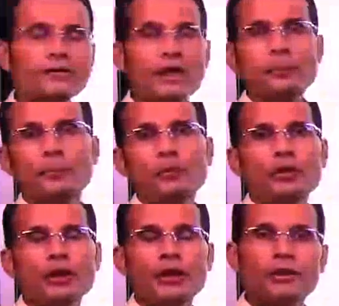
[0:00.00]
are
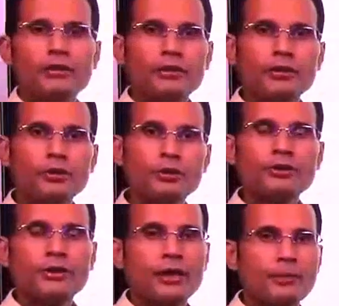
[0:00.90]
pulled in to the
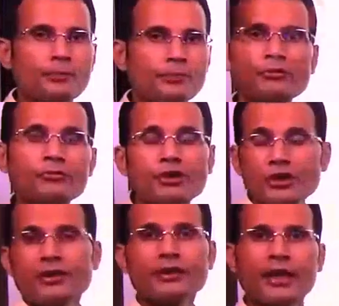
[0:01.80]
cell. Which
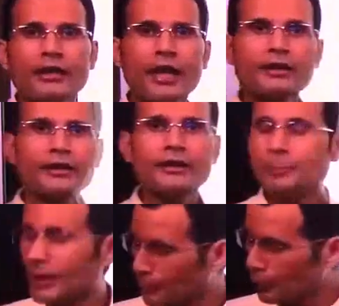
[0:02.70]
is that cation that is
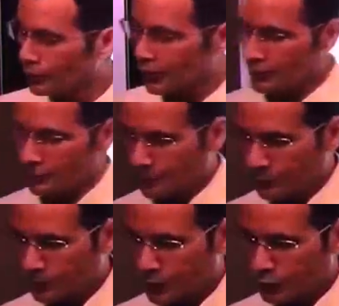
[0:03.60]
being pulled
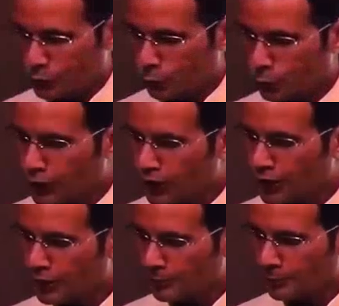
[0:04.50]
in?
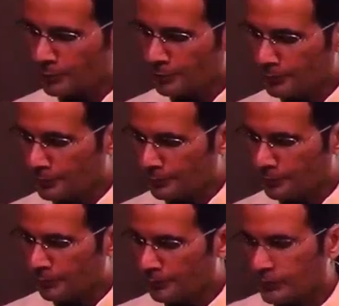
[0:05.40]
Sodium.
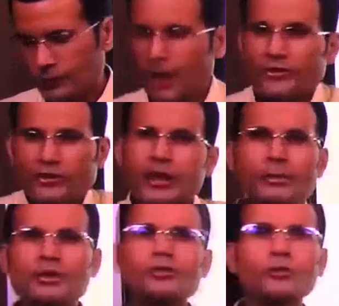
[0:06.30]
Naturally,
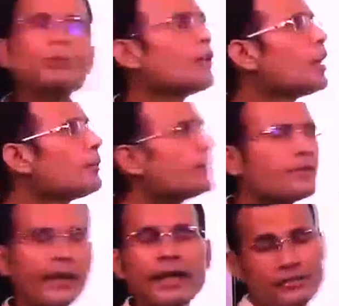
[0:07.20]
because sodium is
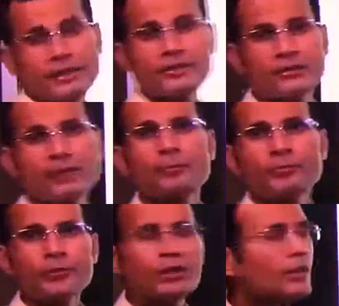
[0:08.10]
excess
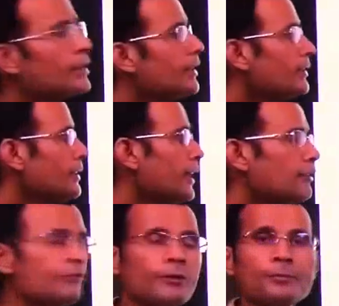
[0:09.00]
in the
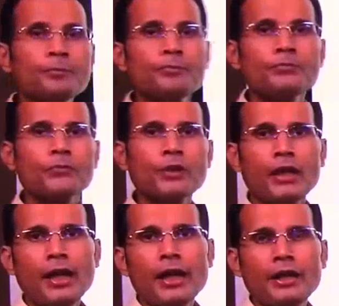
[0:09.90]
ECF,
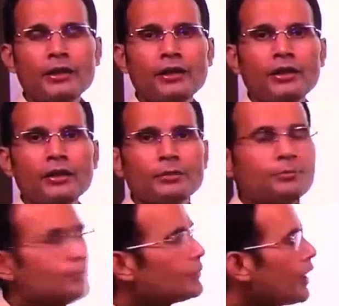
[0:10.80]
and
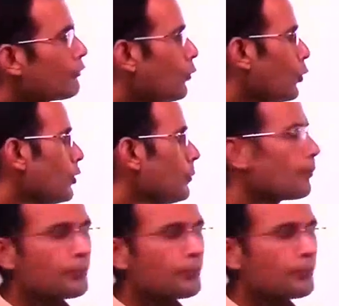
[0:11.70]
therefore,